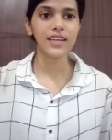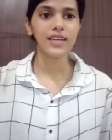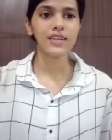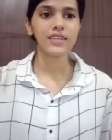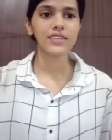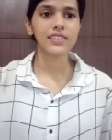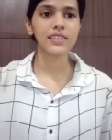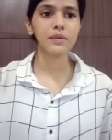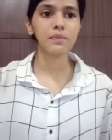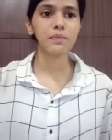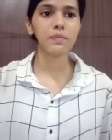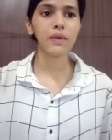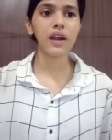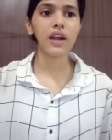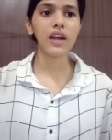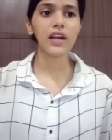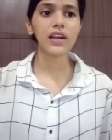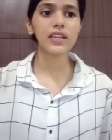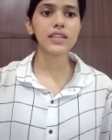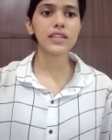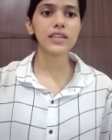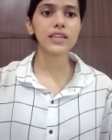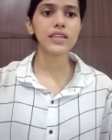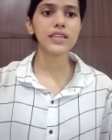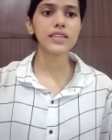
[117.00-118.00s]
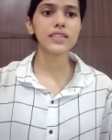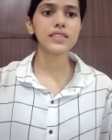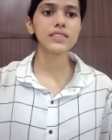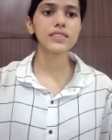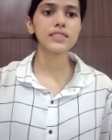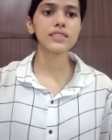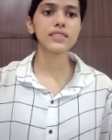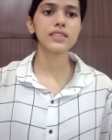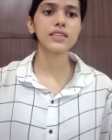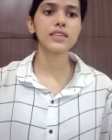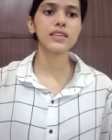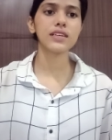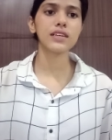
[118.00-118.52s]
The power is
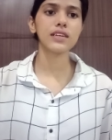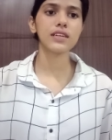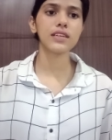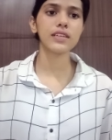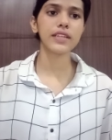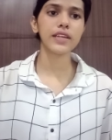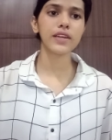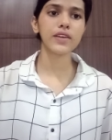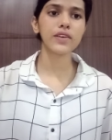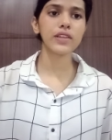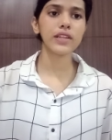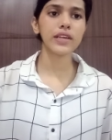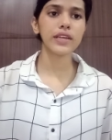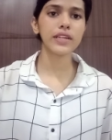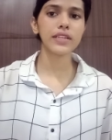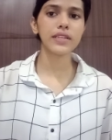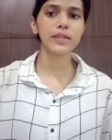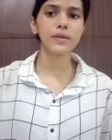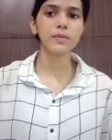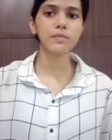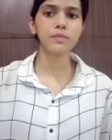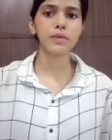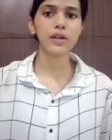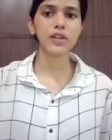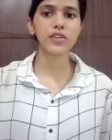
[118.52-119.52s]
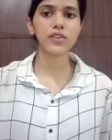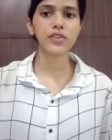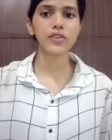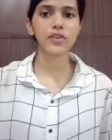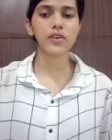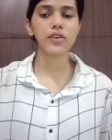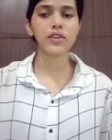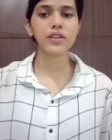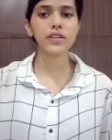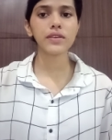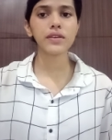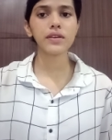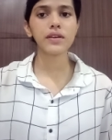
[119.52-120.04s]
regulated but
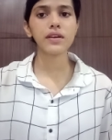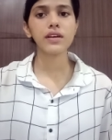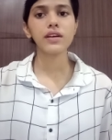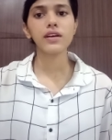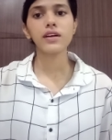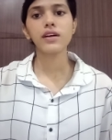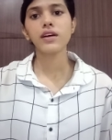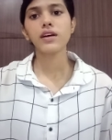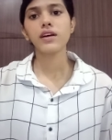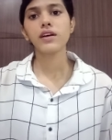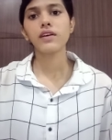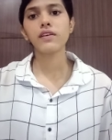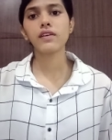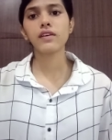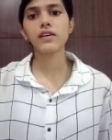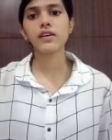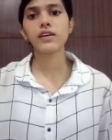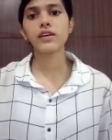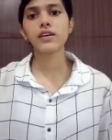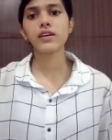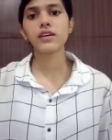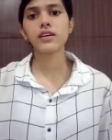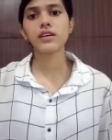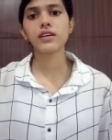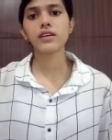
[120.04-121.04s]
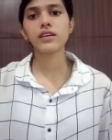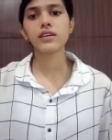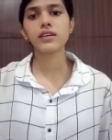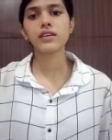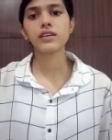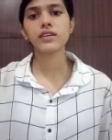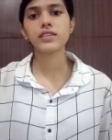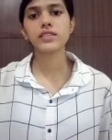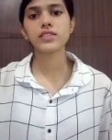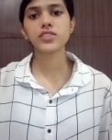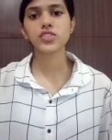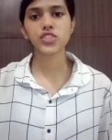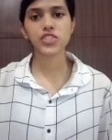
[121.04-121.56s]
not
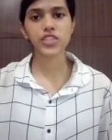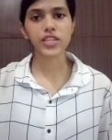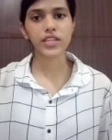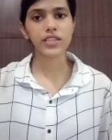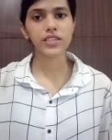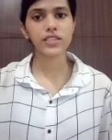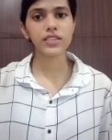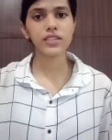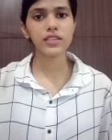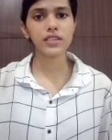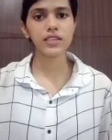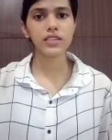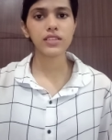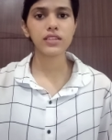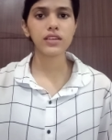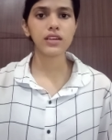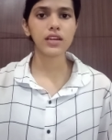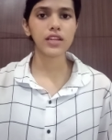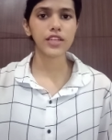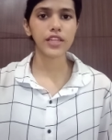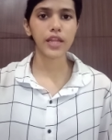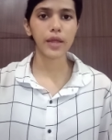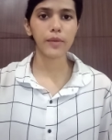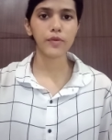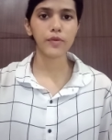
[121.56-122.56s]
restricted in the Contempt